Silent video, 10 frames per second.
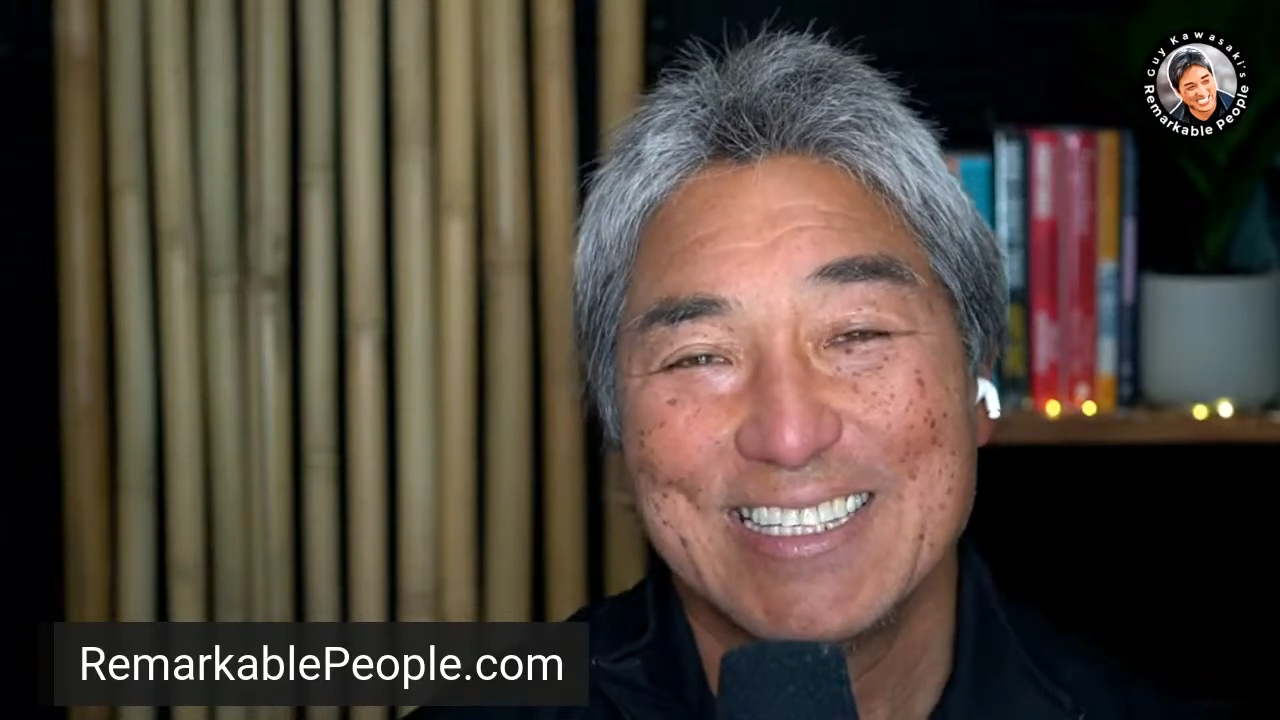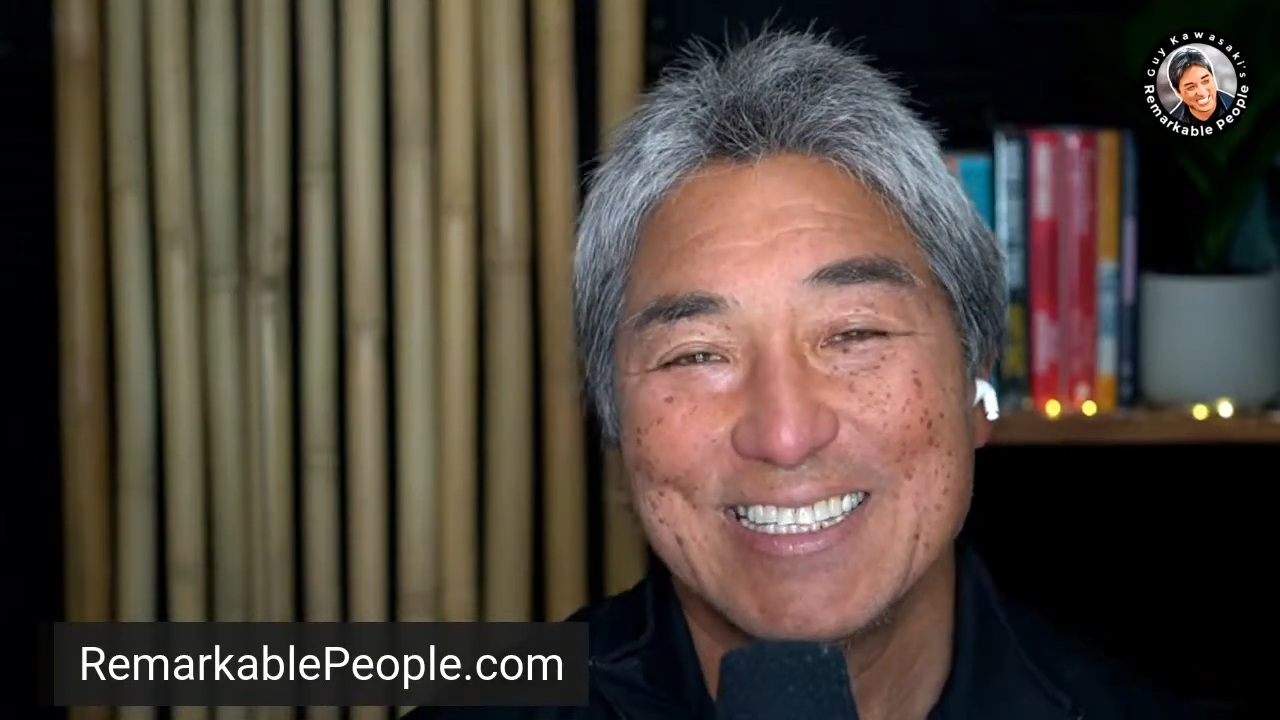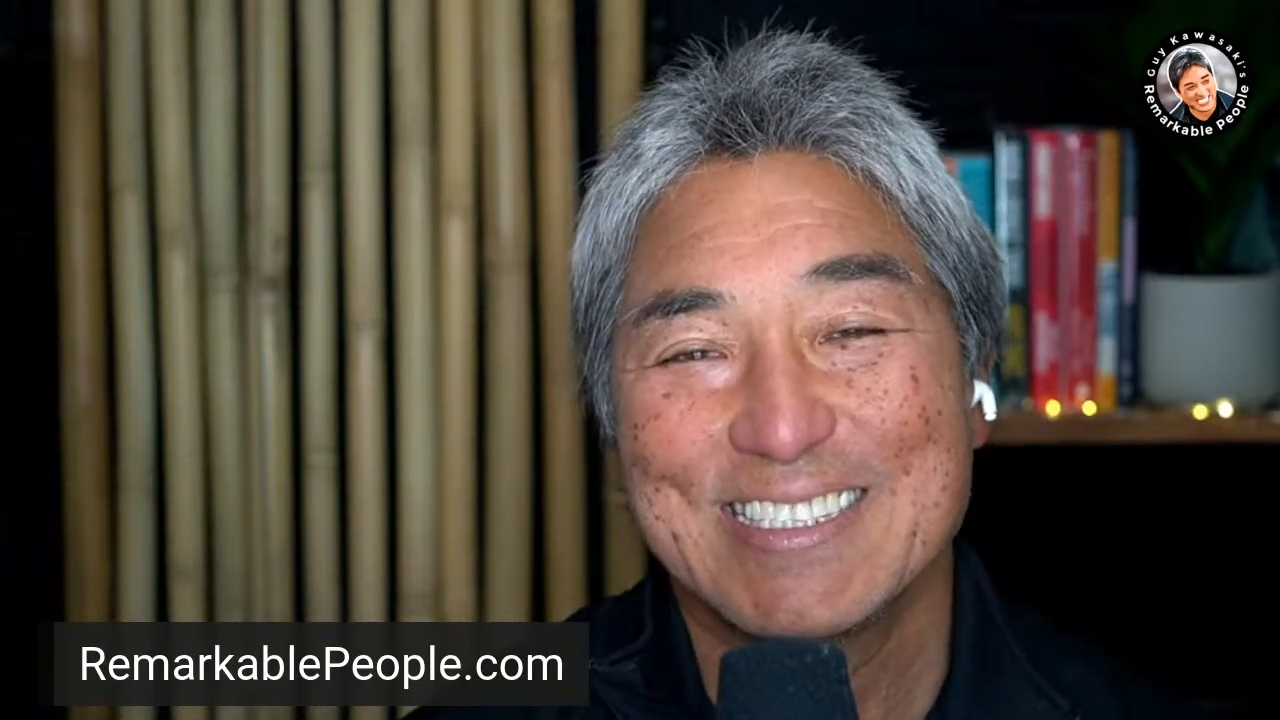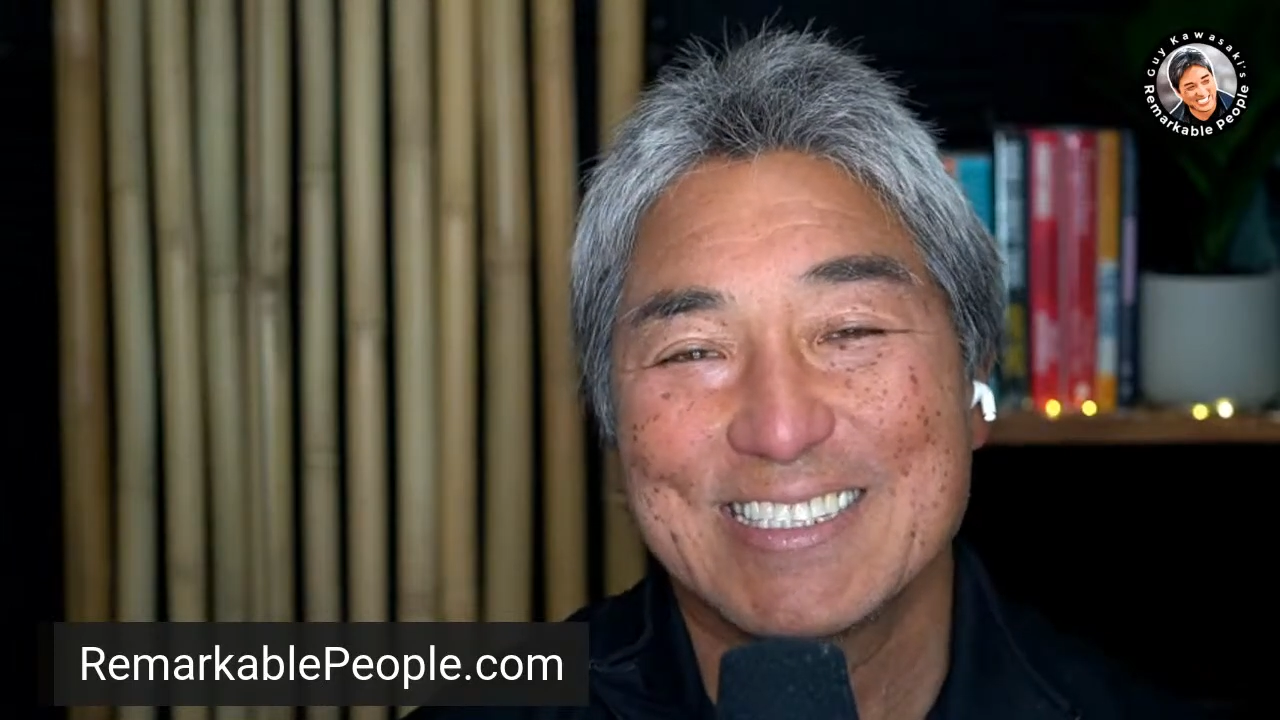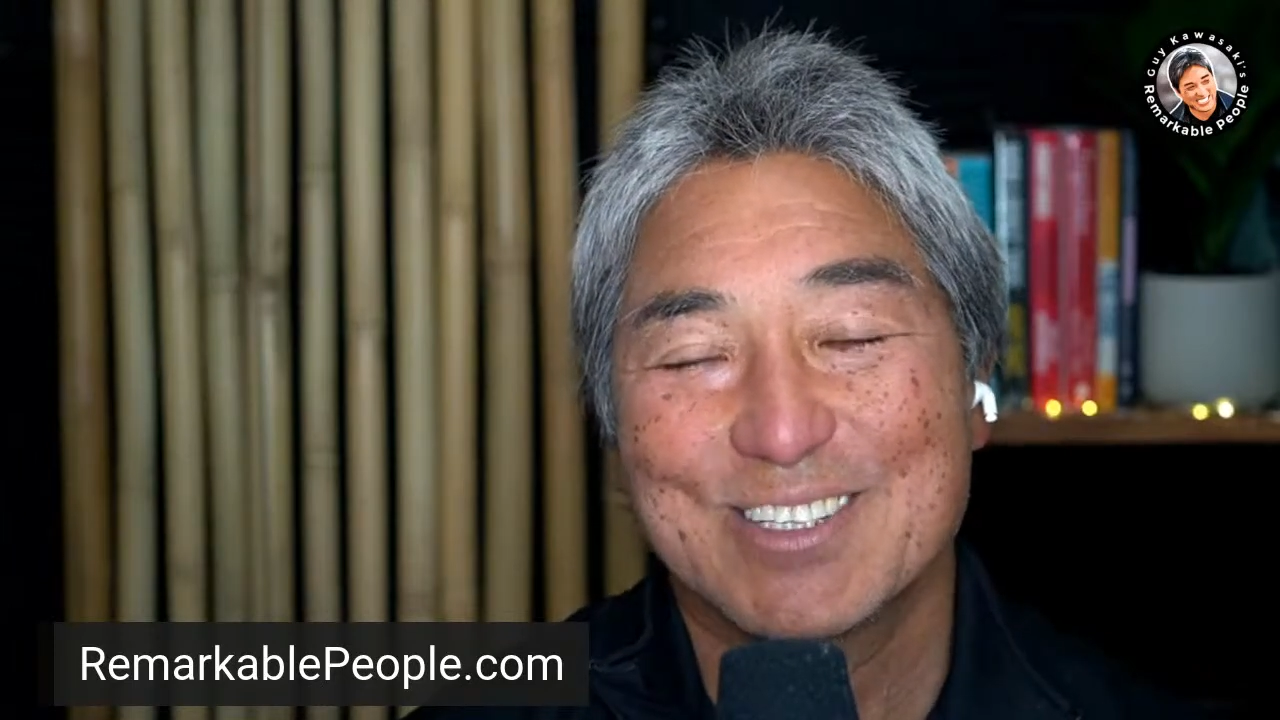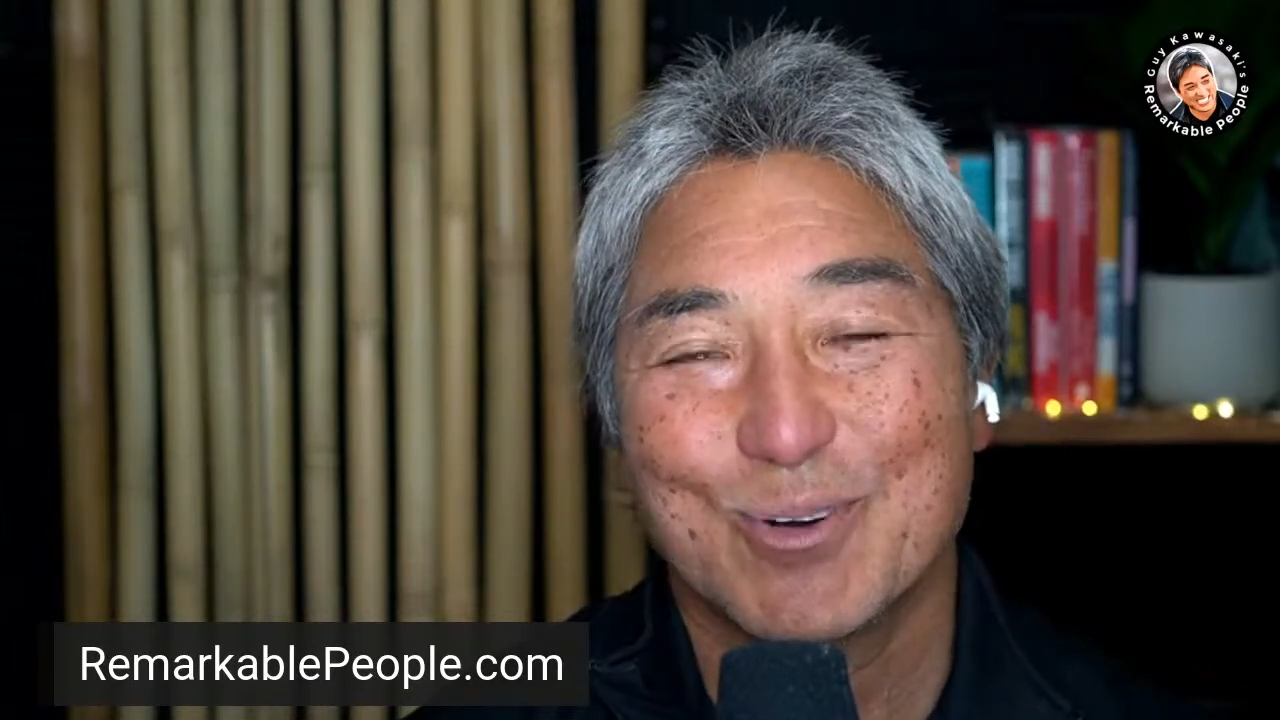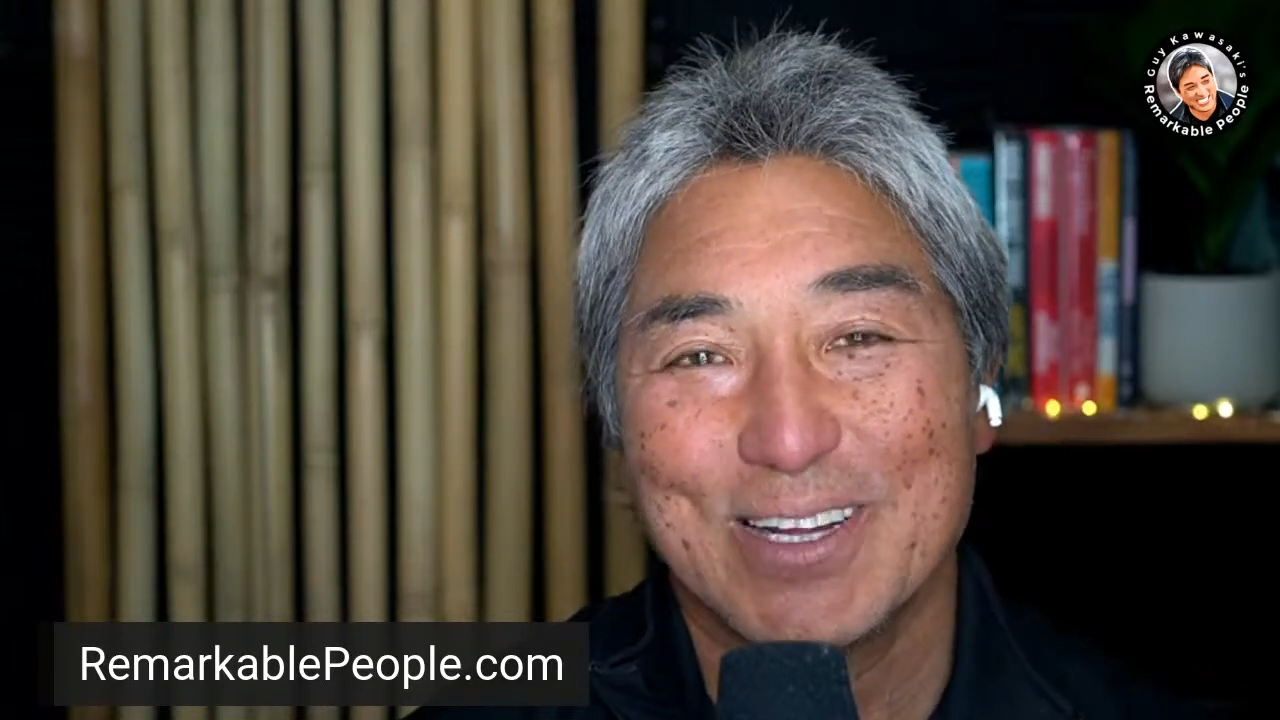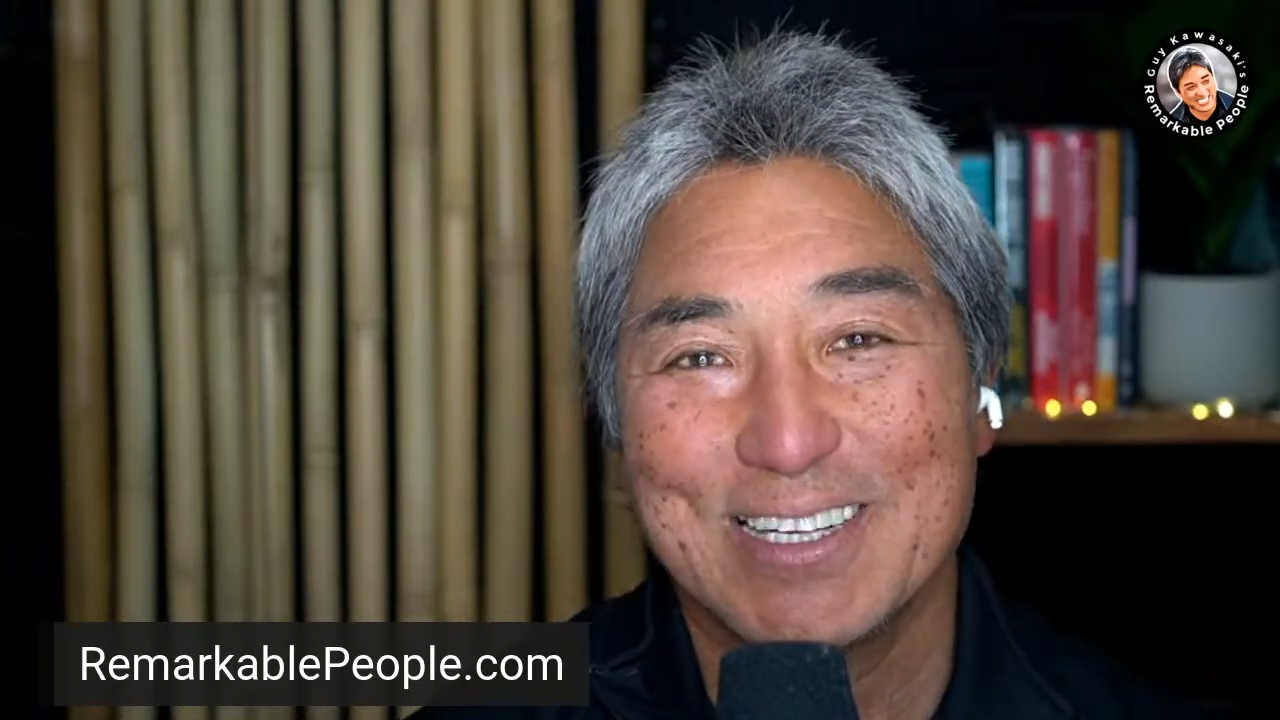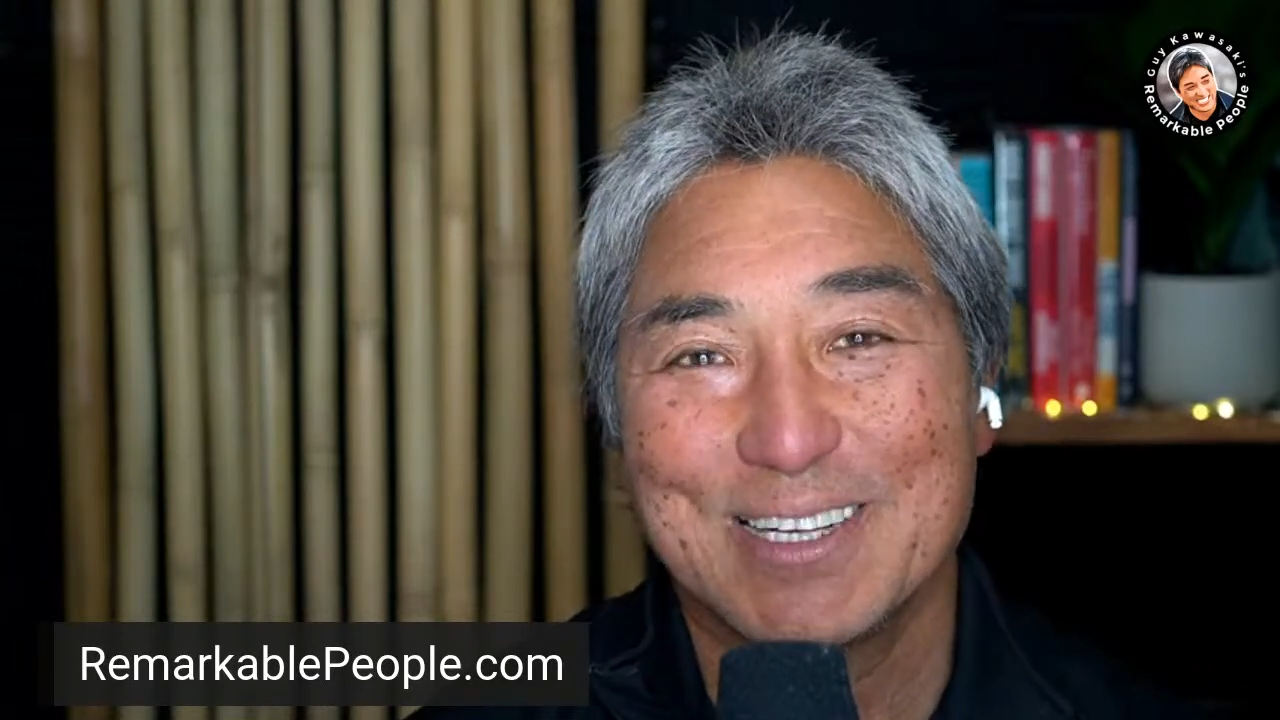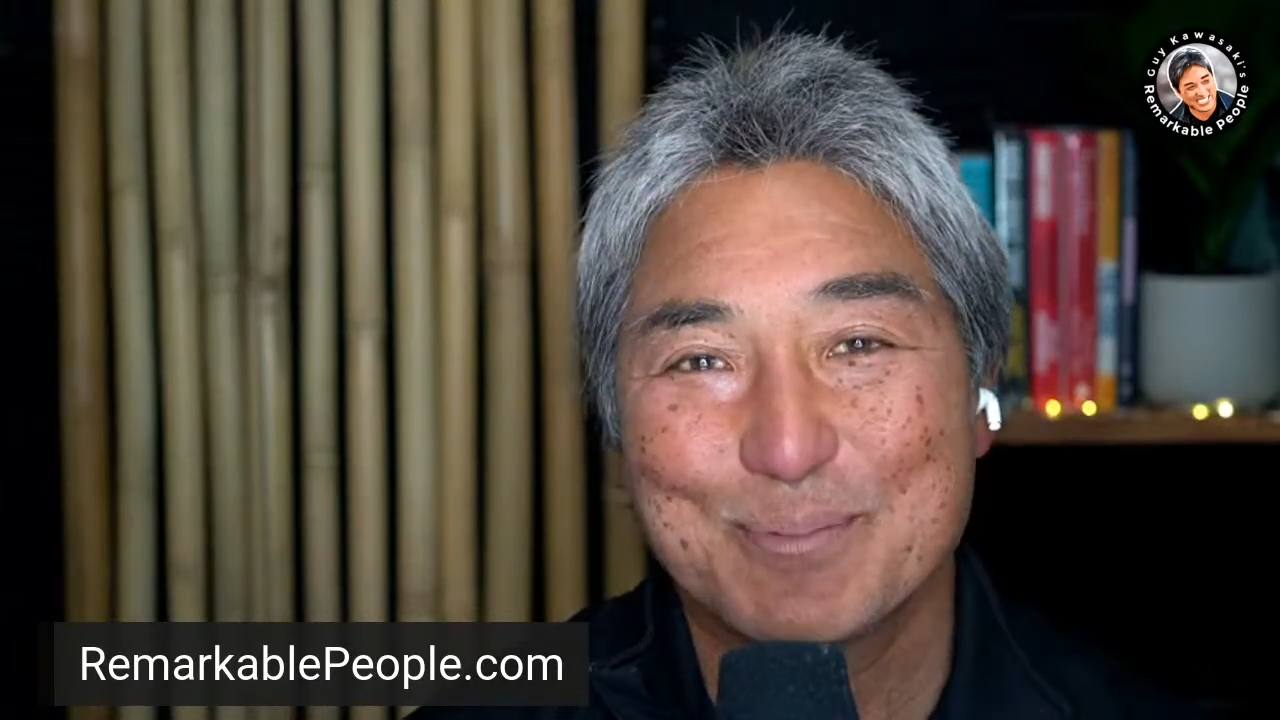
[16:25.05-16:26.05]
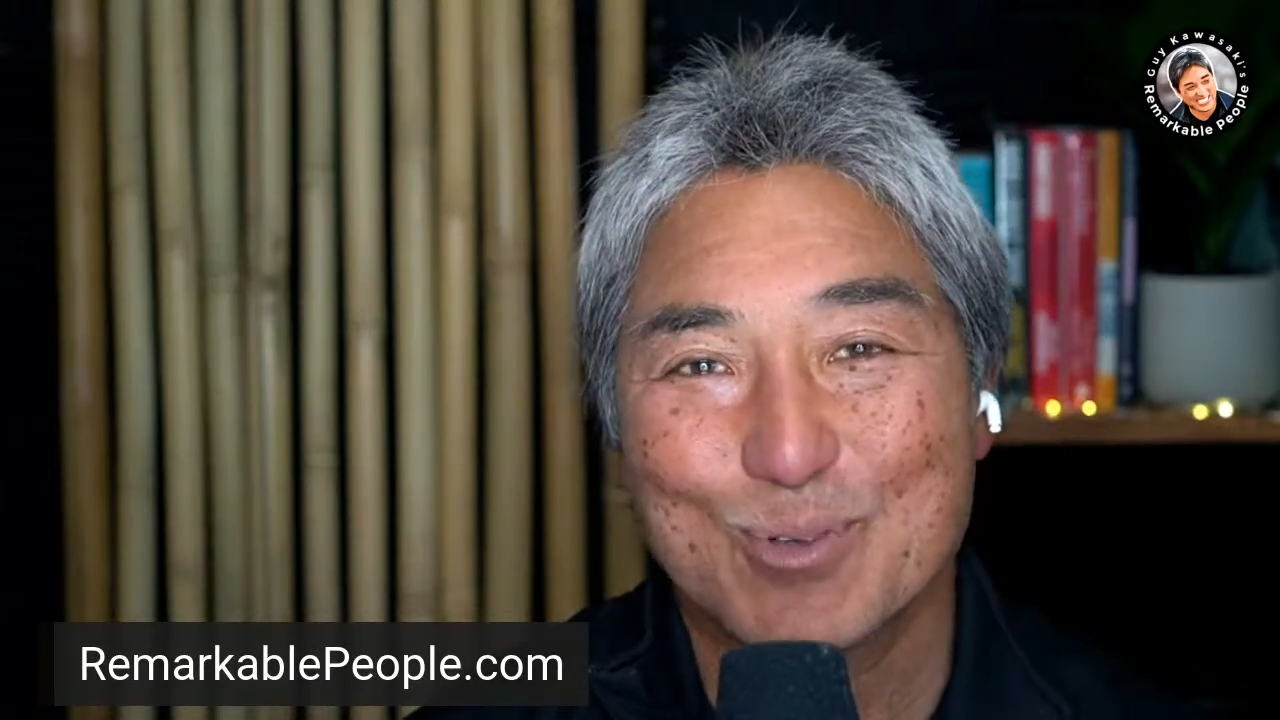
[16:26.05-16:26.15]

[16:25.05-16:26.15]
it is quite an